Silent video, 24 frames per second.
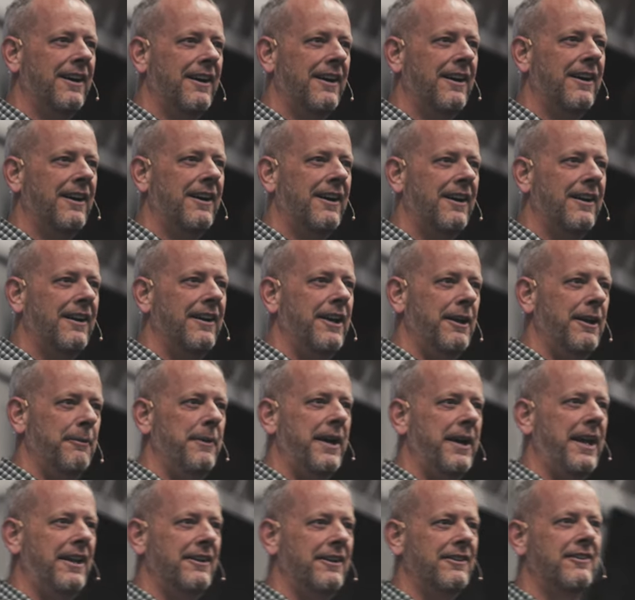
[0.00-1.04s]
Yeah. It
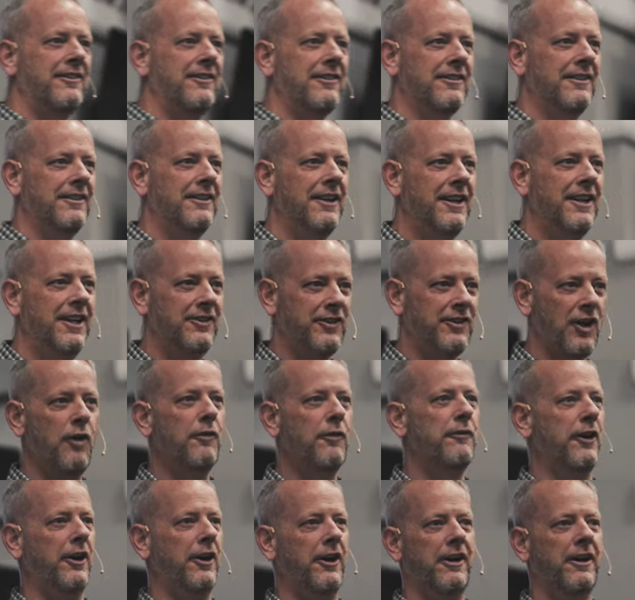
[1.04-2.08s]
means it's
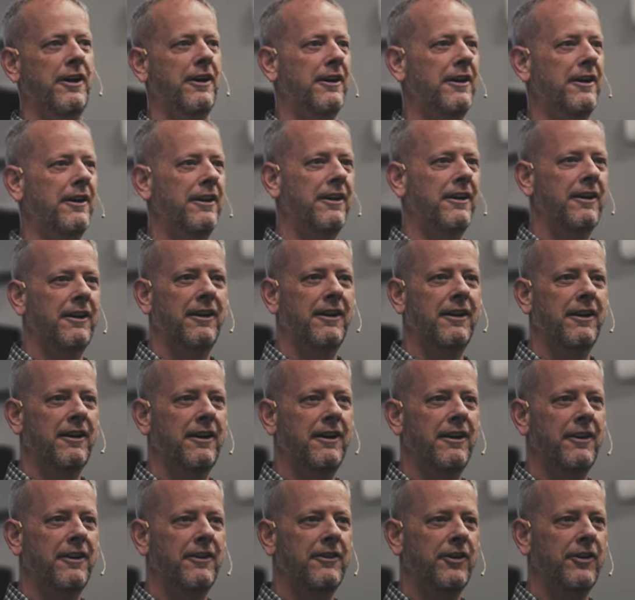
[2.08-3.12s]
over.
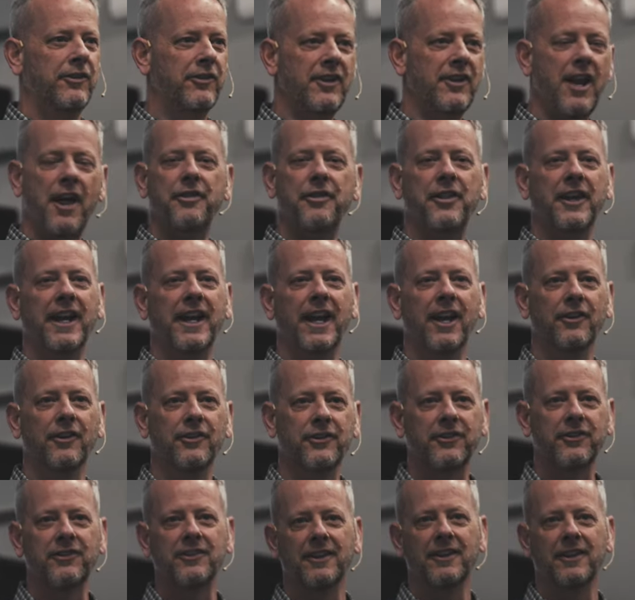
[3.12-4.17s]
There's nothing
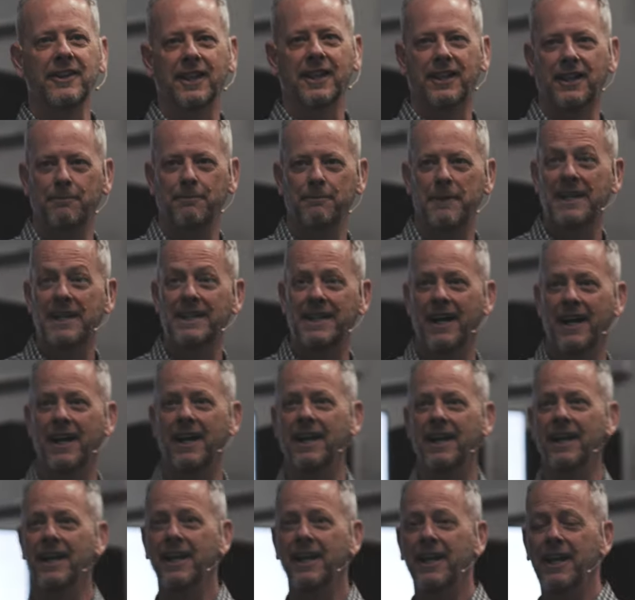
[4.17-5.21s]
else that can be
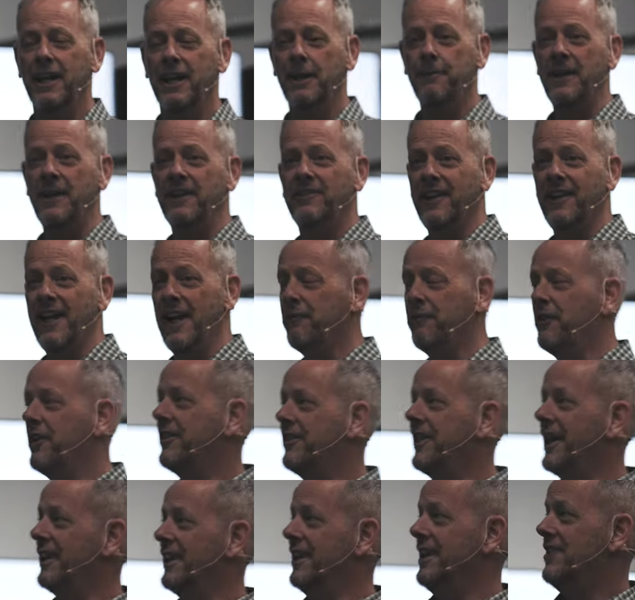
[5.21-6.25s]
done. It means
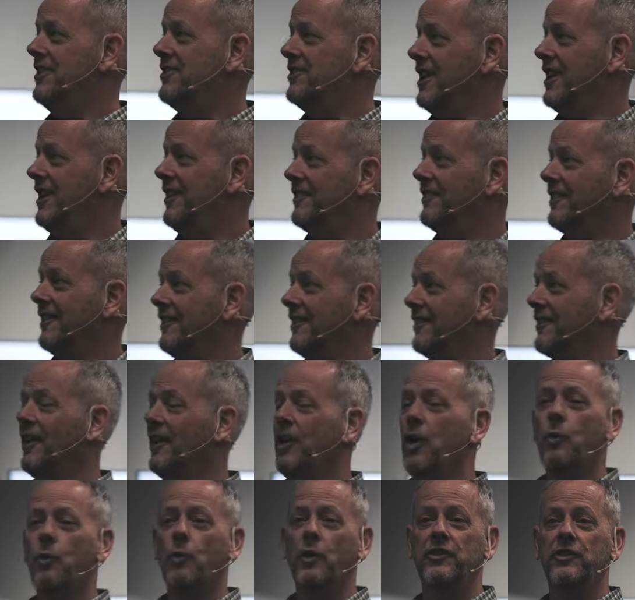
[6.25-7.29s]
everything that Jesus
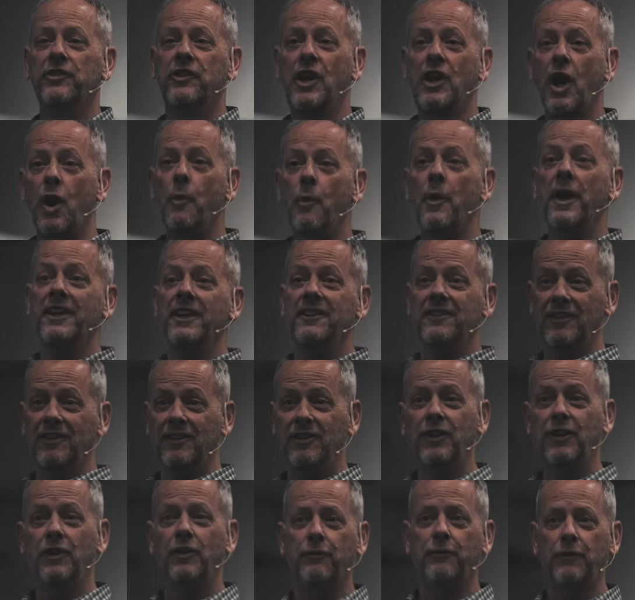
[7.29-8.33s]
was going to
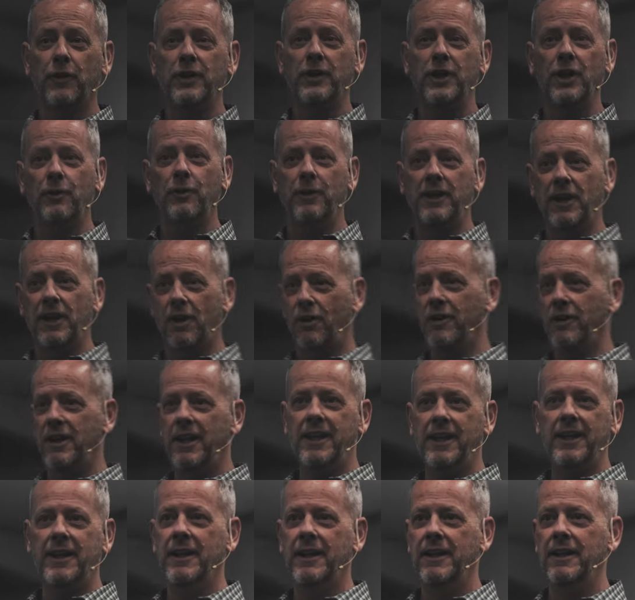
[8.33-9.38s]
do for you, he already
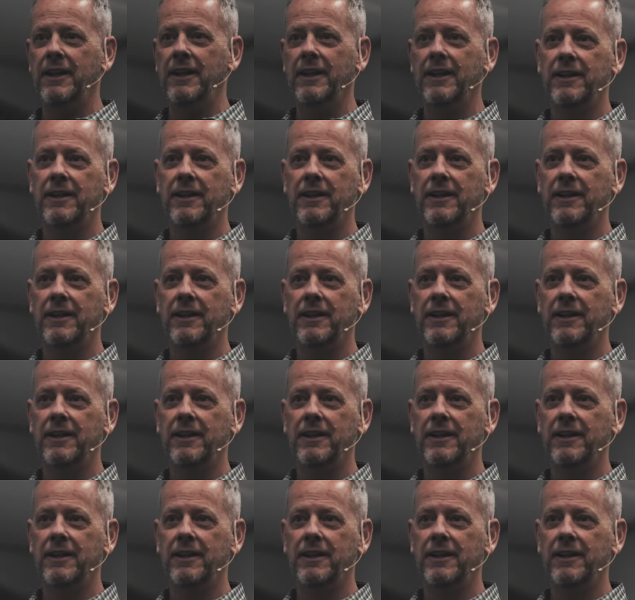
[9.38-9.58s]
did.